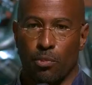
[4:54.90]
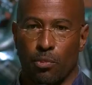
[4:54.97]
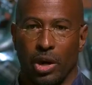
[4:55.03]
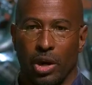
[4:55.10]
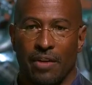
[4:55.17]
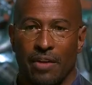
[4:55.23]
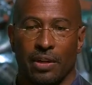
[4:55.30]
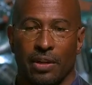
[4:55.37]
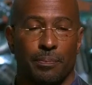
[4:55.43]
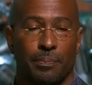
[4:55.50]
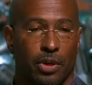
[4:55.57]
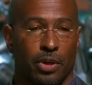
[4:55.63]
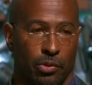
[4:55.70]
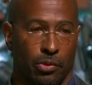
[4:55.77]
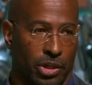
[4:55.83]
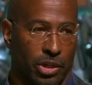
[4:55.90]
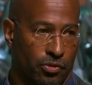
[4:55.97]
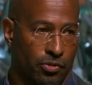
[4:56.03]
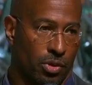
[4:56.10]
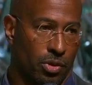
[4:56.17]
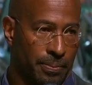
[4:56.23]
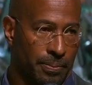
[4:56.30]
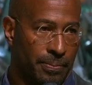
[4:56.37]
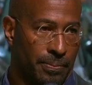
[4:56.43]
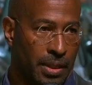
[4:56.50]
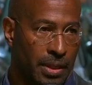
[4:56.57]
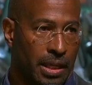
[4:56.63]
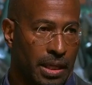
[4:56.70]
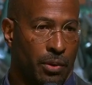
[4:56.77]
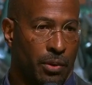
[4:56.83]
heaven up there to reach for.
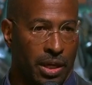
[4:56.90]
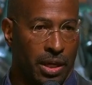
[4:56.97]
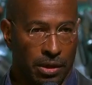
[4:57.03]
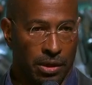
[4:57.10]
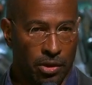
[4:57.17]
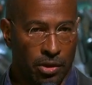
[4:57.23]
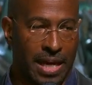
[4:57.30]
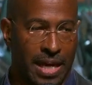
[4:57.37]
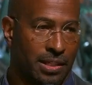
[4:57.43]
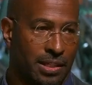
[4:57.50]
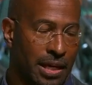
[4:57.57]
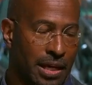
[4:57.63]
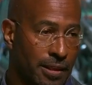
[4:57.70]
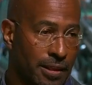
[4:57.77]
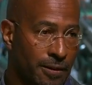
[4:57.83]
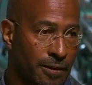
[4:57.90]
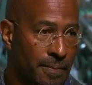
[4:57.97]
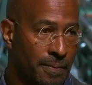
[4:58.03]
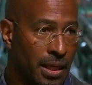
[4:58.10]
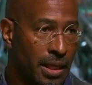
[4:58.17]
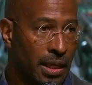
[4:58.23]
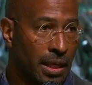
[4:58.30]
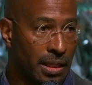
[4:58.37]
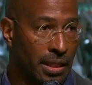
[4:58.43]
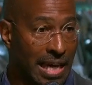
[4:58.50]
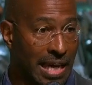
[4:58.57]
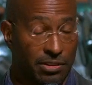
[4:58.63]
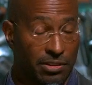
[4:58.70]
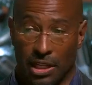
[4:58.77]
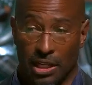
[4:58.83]
And we can do that together. And the last
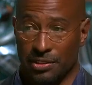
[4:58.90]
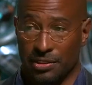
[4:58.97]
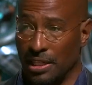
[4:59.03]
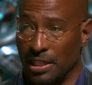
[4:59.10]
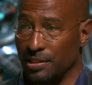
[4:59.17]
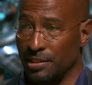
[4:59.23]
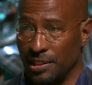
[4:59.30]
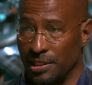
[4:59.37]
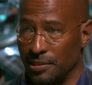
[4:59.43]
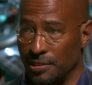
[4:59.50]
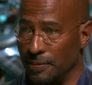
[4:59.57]
thing I'll say is this.